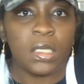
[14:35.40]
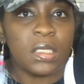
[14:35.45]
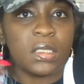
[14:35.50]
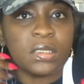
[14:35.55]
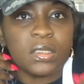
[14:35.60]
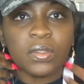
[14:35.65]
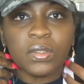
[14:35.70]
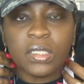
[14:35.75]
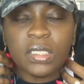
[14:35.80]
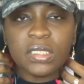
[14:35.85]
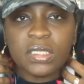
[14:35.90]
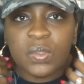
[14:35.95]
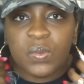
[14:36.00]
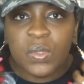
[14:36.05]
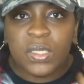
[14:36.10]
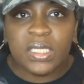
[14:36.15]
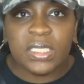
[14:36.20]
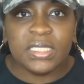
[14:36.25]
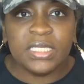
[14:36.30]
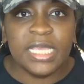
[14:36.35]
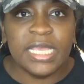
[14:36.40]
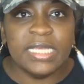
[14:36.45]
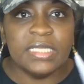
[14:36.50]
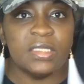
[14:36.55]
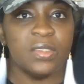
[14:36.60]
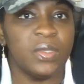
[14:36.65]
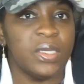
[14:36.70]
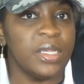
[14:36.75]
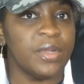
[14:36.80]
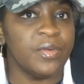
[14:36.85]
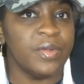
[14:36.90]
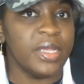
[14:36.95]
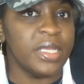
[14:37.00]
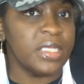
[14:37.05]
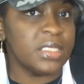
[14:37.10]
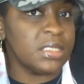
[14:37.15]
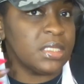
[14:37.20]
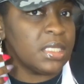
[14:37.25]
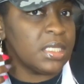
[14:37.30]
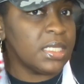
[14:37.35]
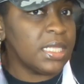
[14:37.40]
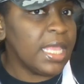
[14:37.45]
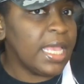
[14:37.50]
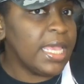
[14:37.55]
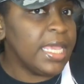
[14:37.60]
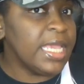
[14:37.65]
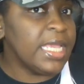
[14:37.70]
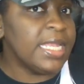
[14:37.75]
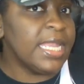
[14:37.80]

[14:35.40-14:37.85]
So these are what the tassel earrings look like.